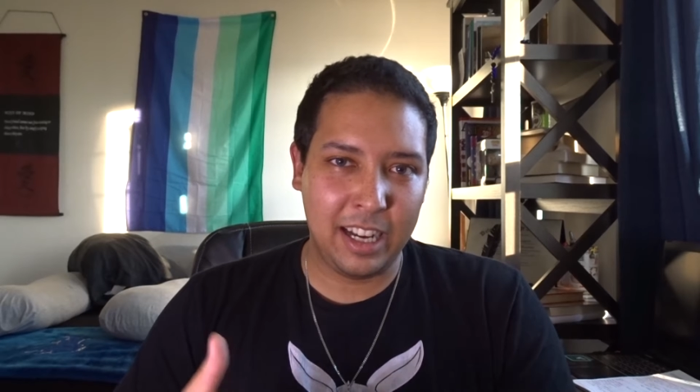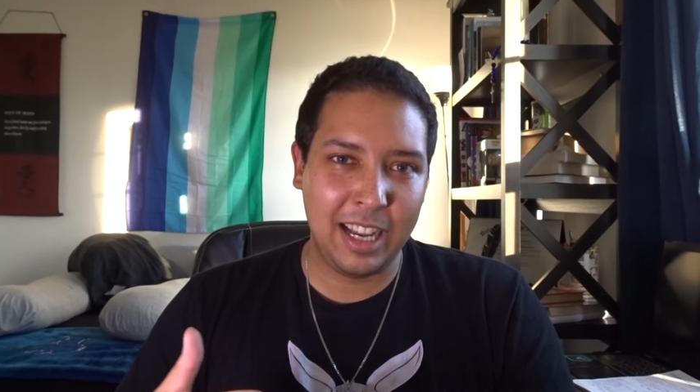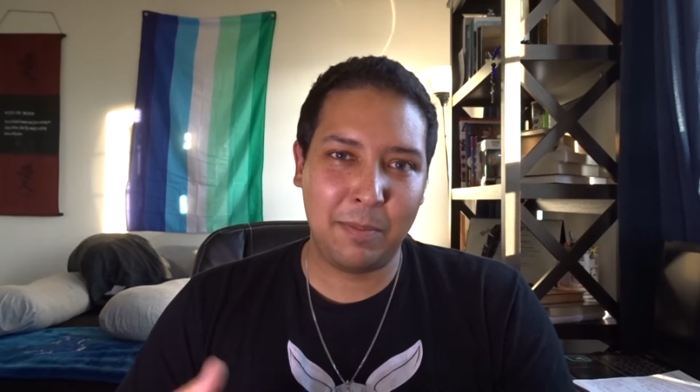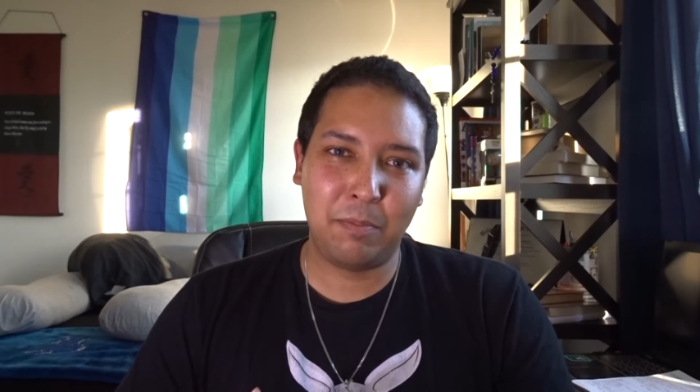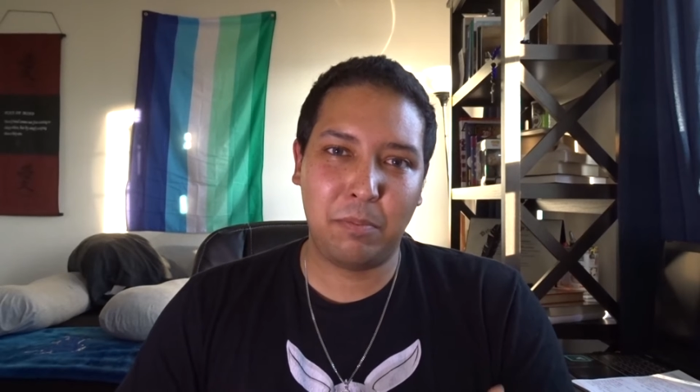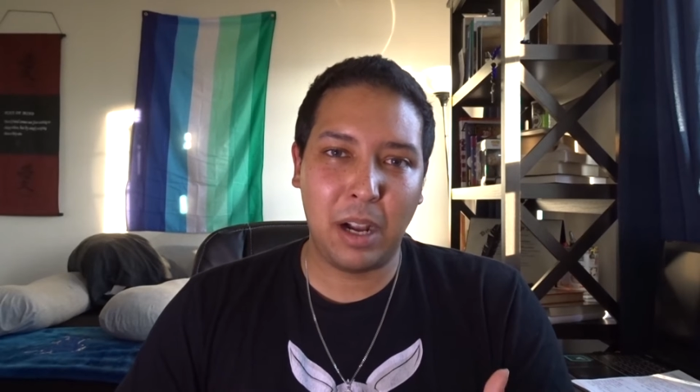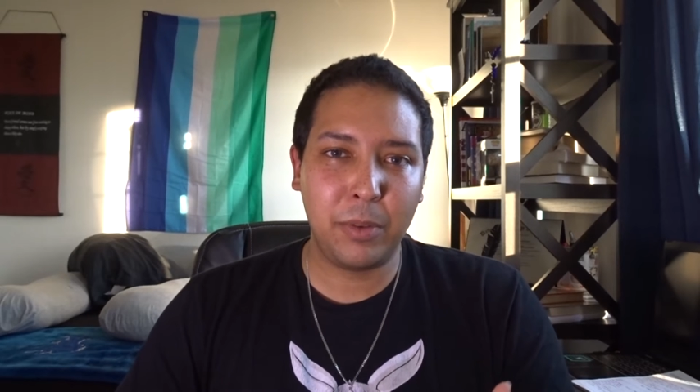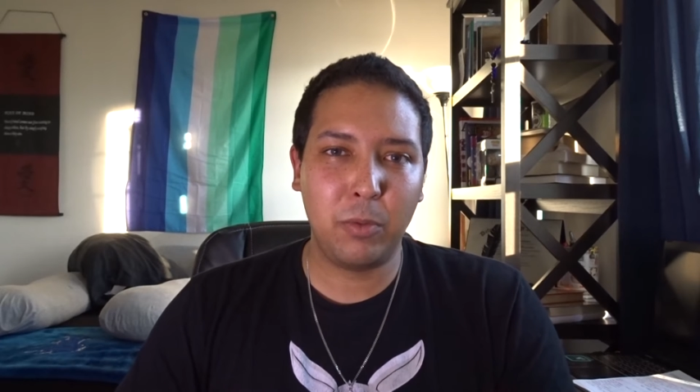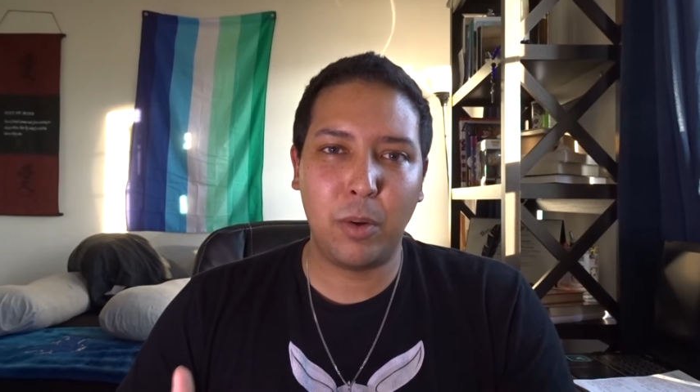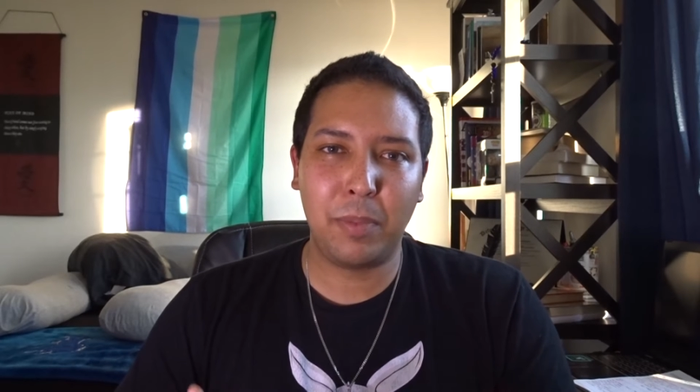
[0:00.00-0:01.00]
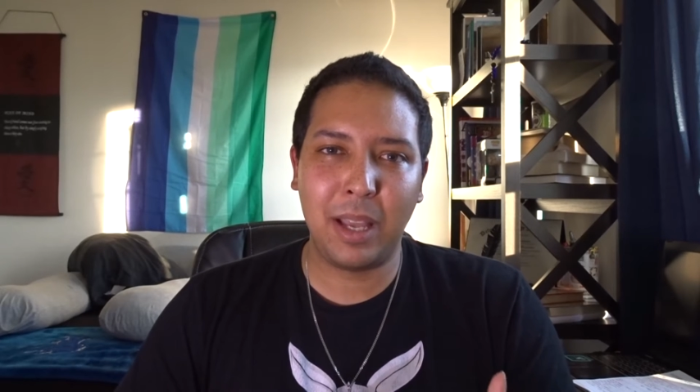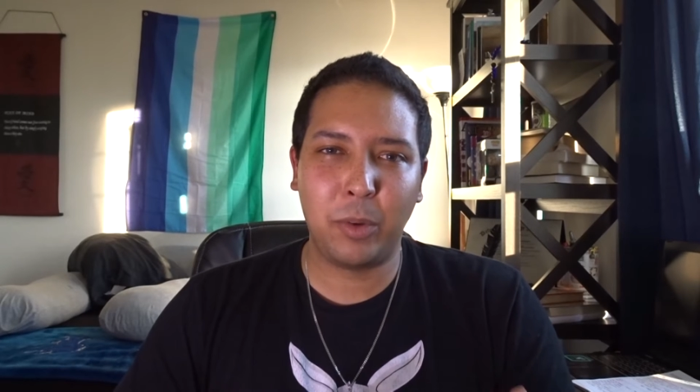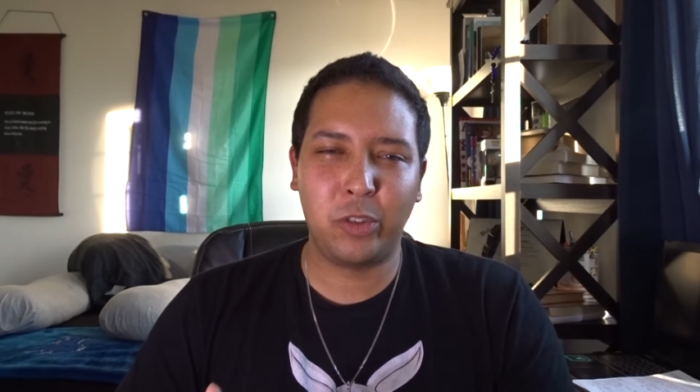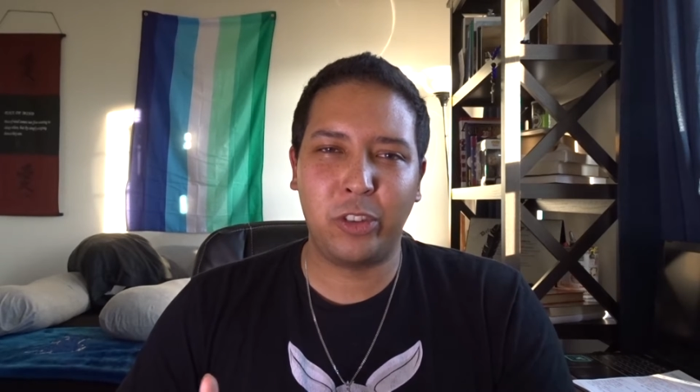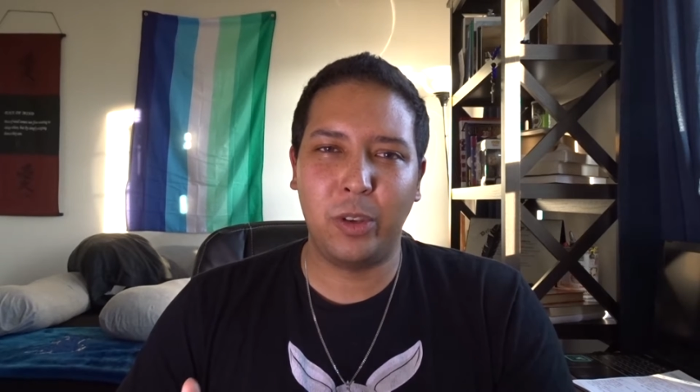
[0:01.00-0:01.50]
I probably won't be
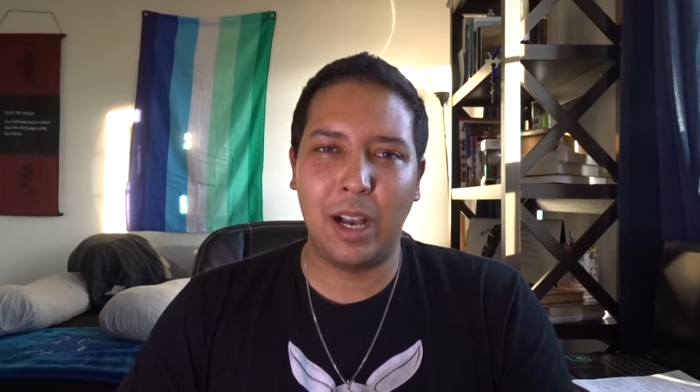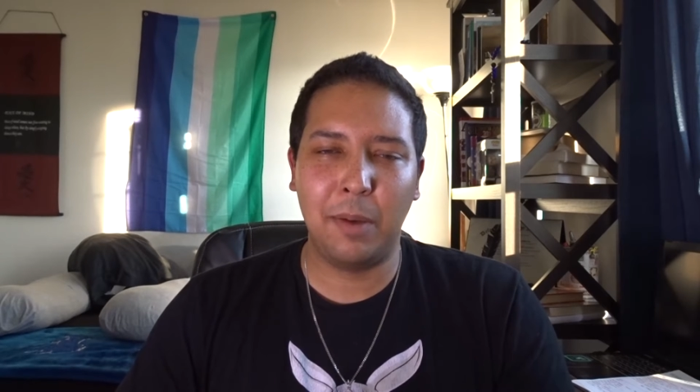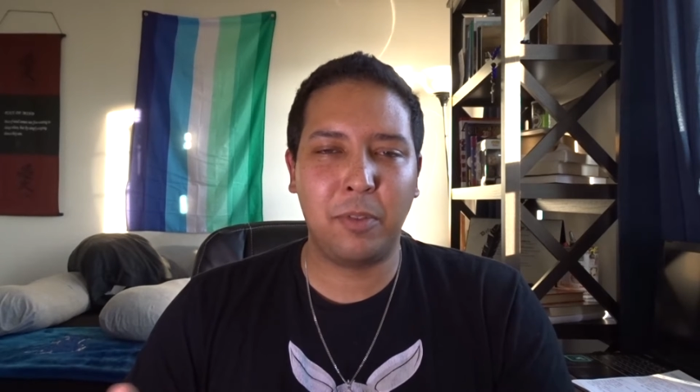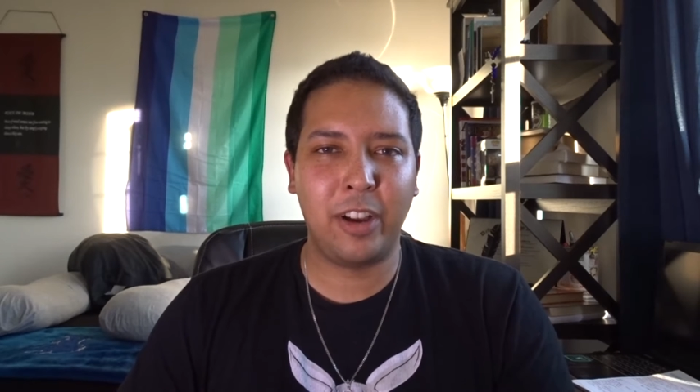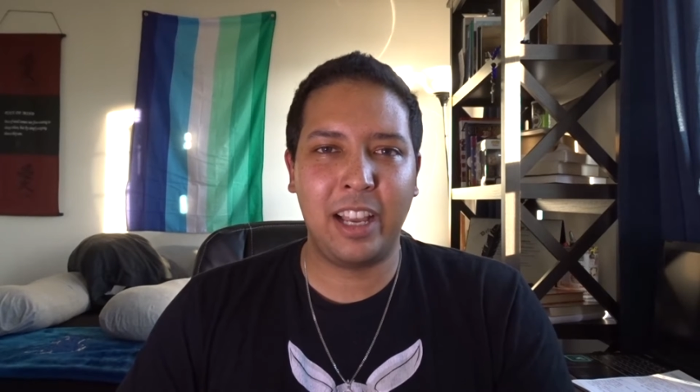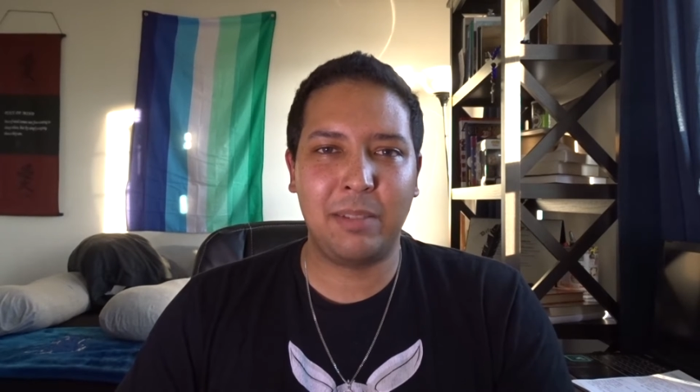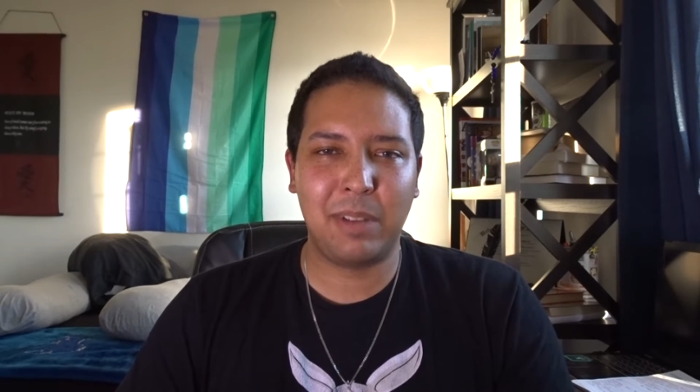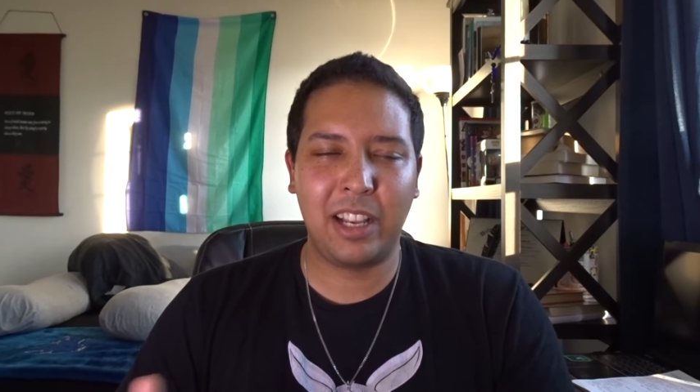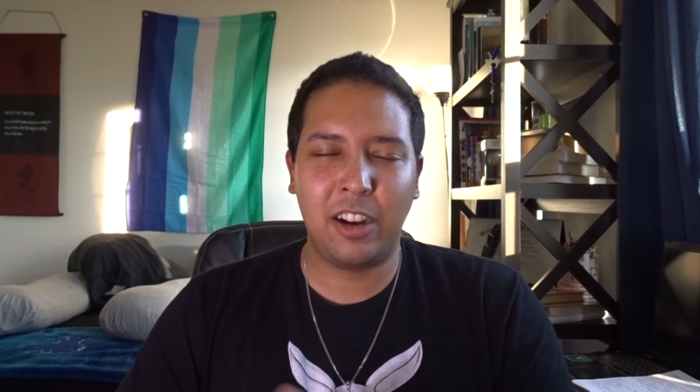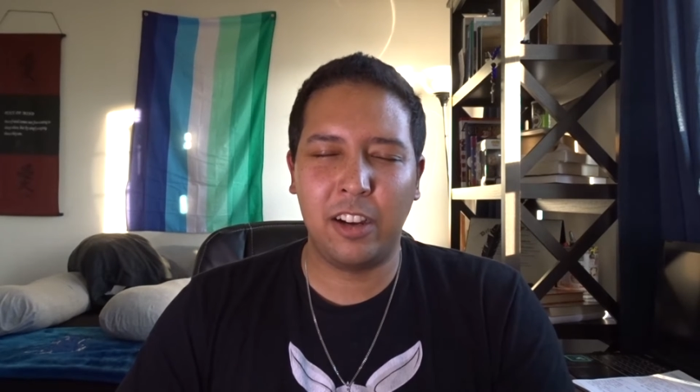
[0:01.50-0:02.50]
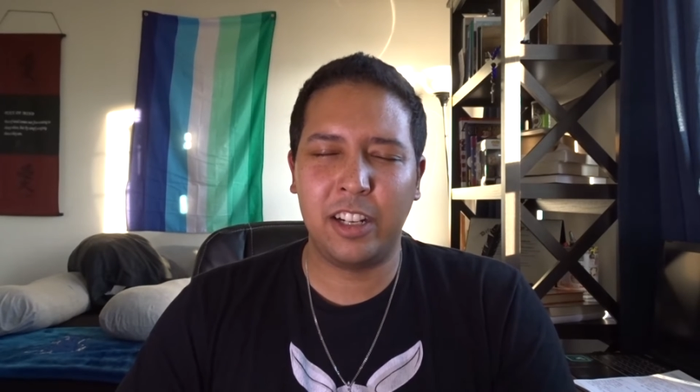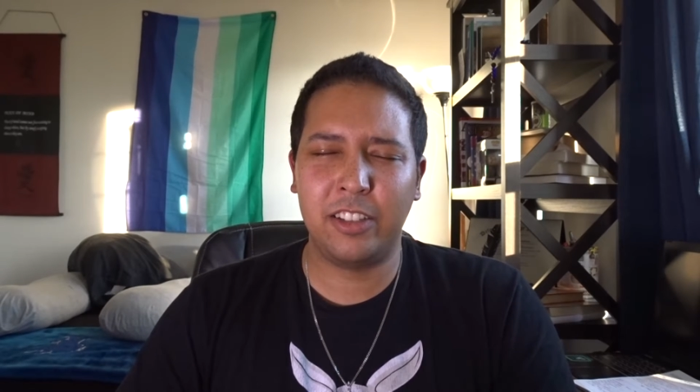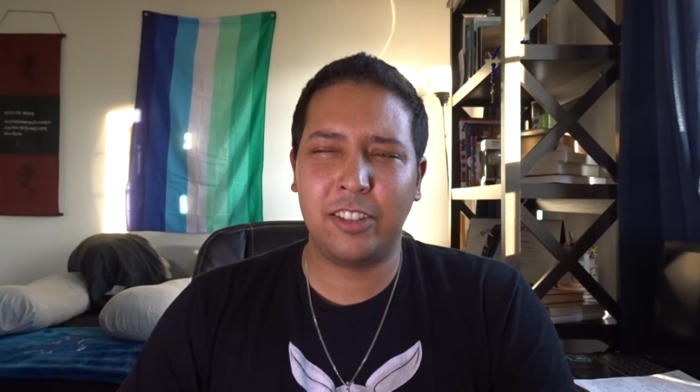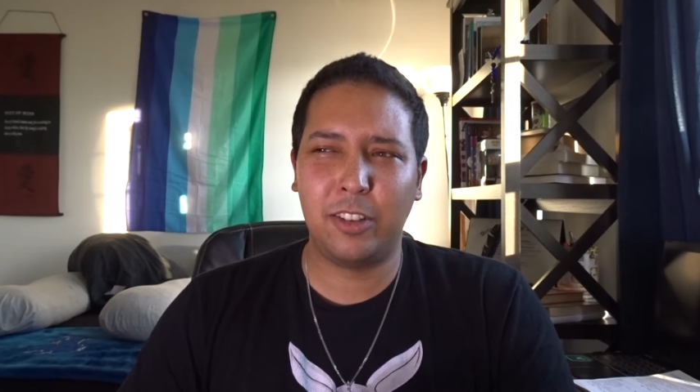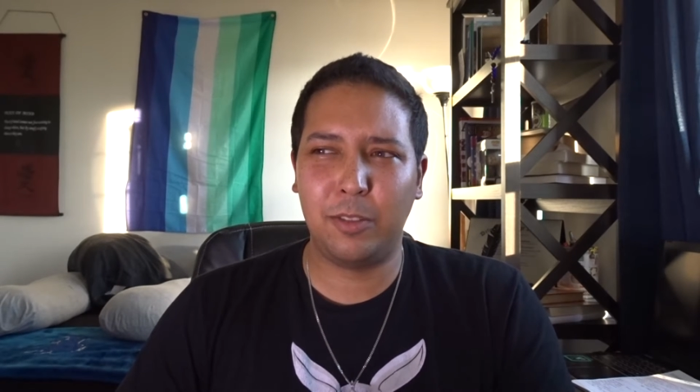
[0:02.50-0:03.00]
able to upgrade my card
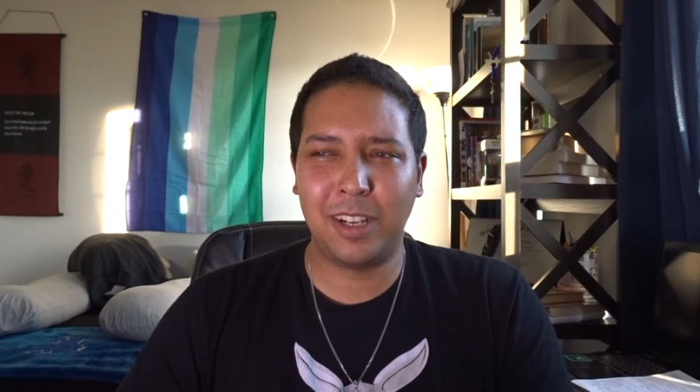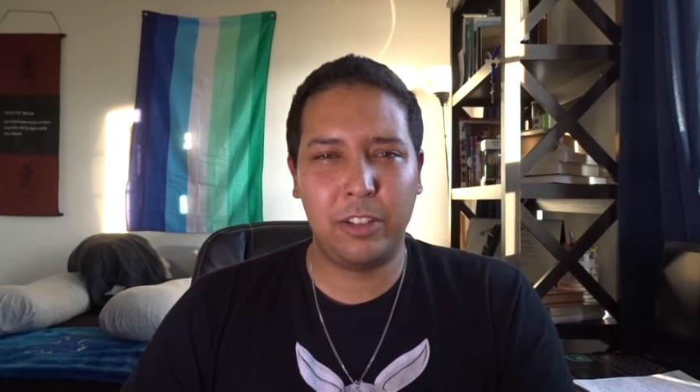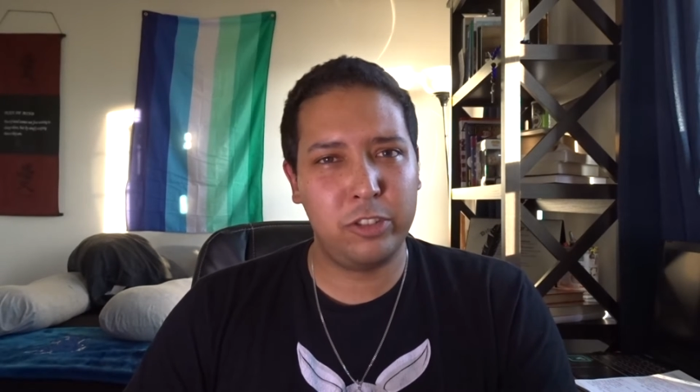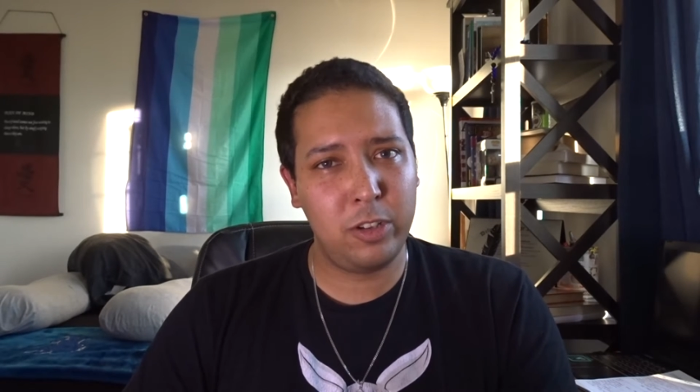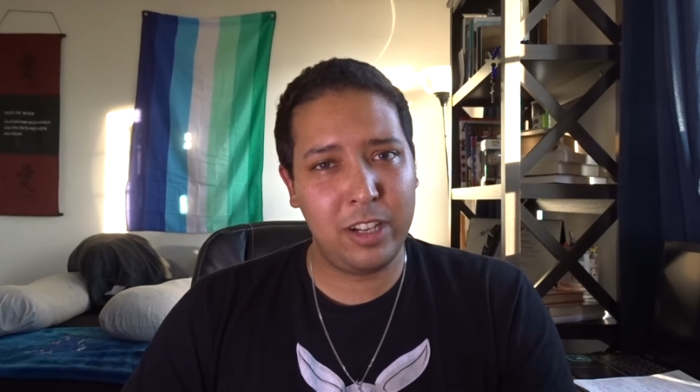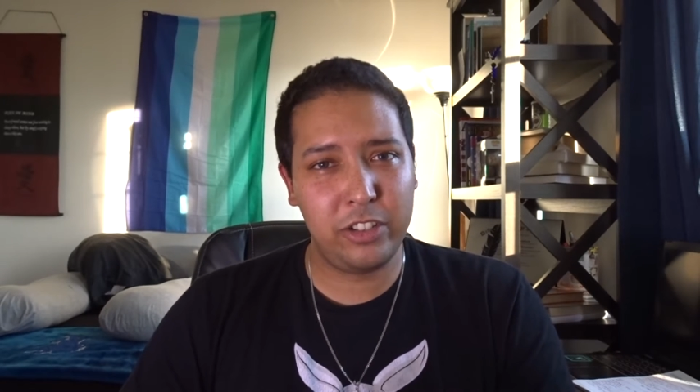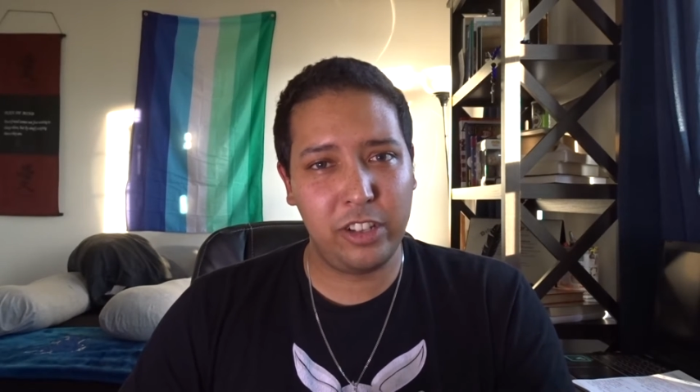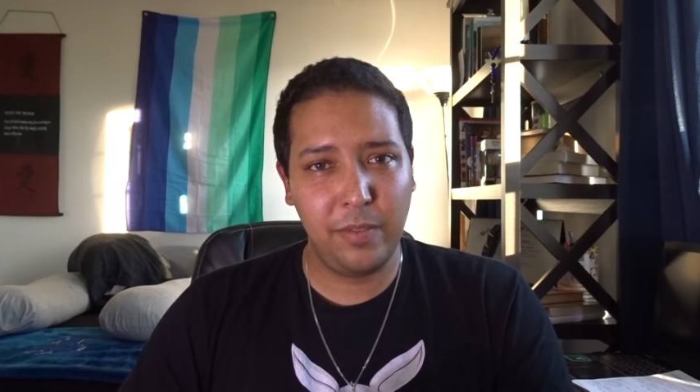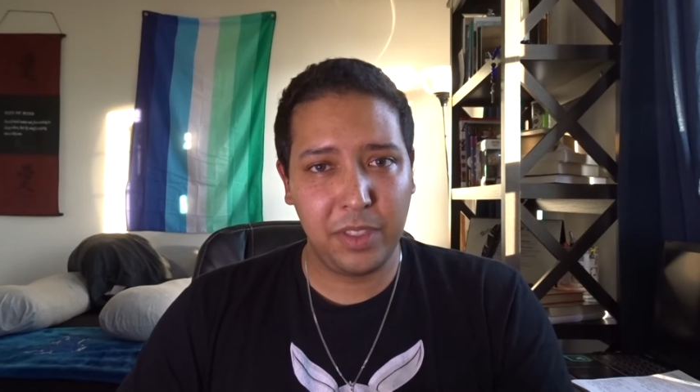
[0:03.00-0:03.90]
until around June-ish,